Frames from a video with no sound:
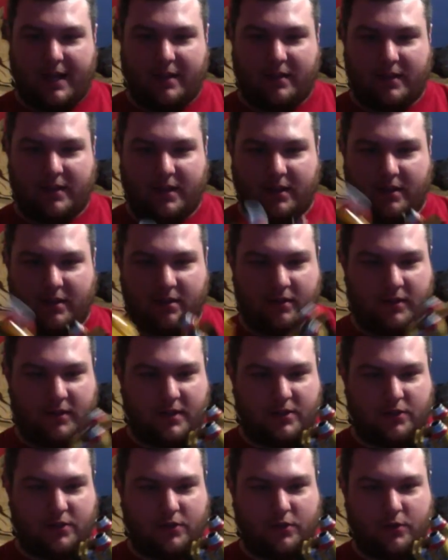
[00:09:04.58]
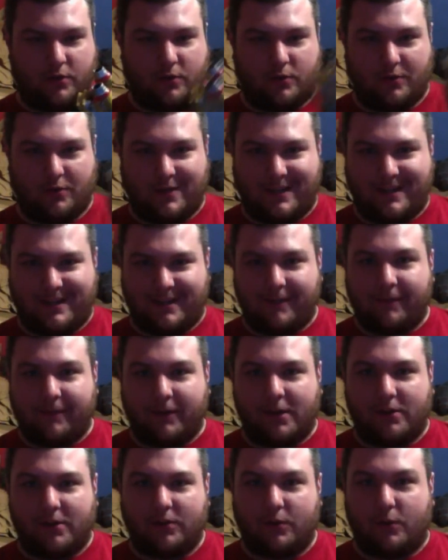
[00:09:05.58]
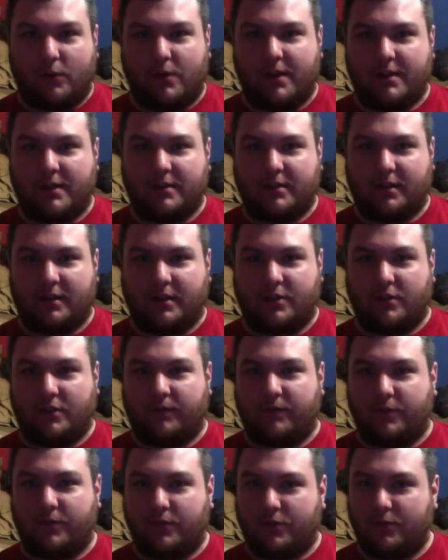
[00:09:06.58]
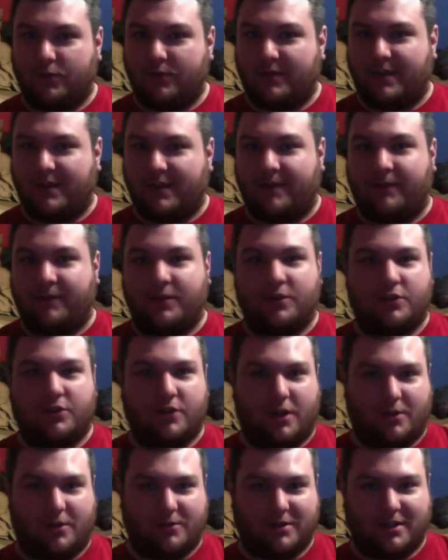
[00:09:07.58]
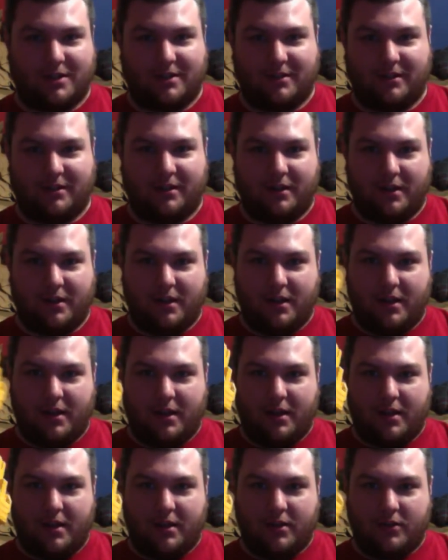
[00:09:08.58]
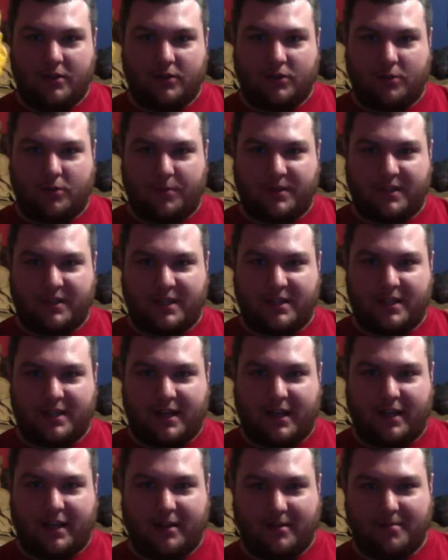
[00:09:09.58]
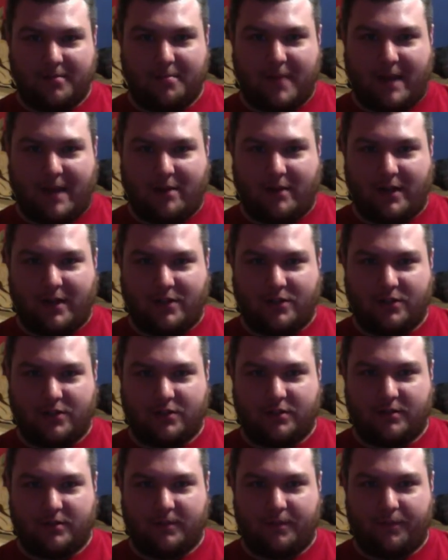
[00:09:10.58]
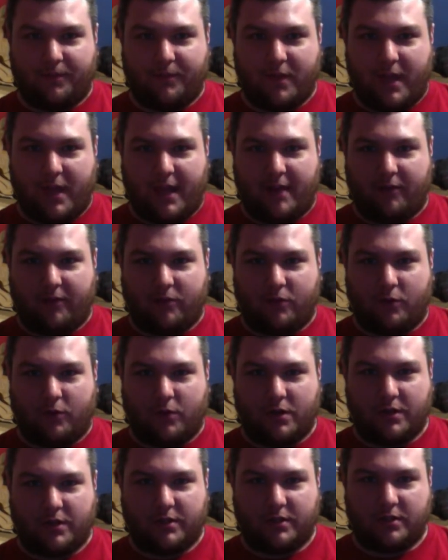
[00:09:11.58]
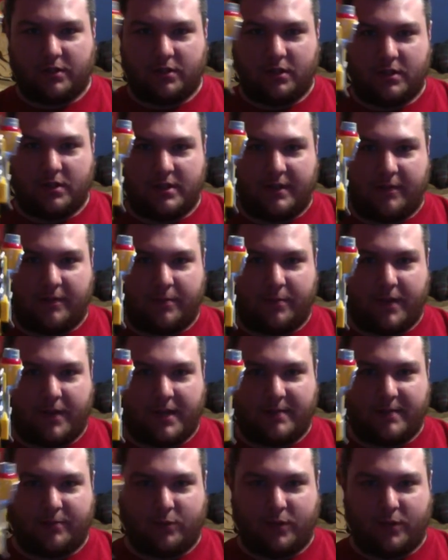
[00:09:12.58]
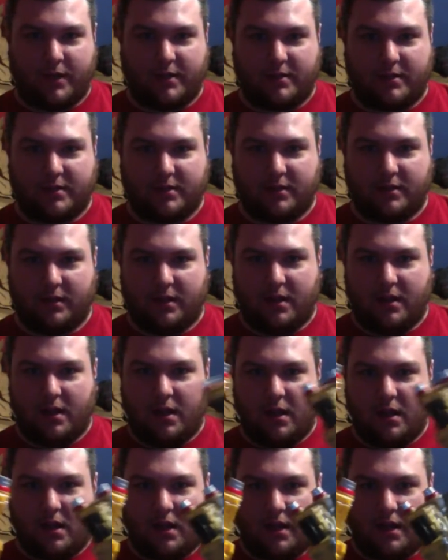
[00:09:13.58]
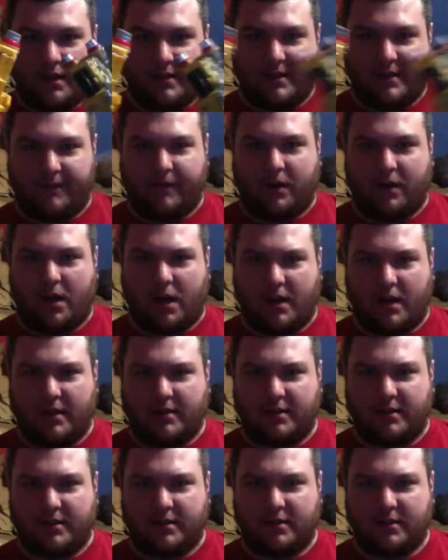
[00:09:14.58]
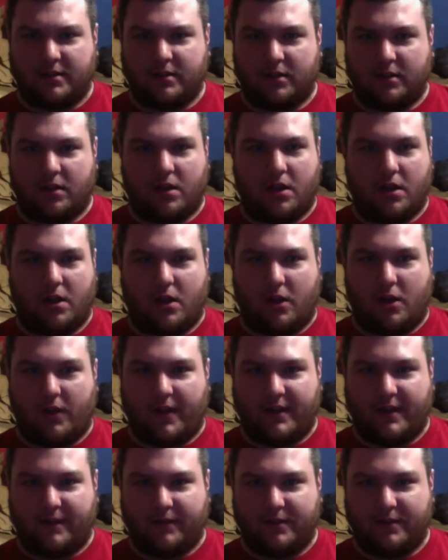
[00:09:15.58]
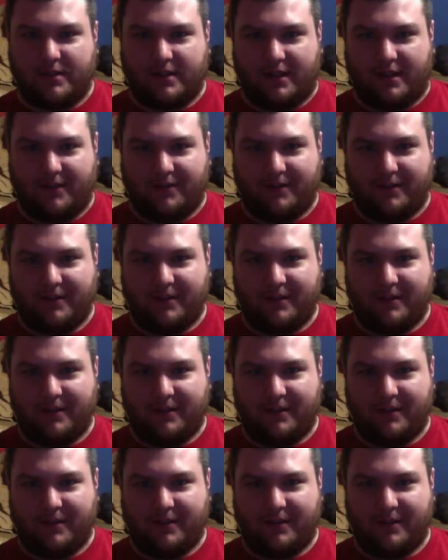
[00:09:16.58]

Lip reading: think these are two different toys because they're for two different shows. Super Sentai, Power Rangers. And, of course, different price points, different audiences, all that different stuff.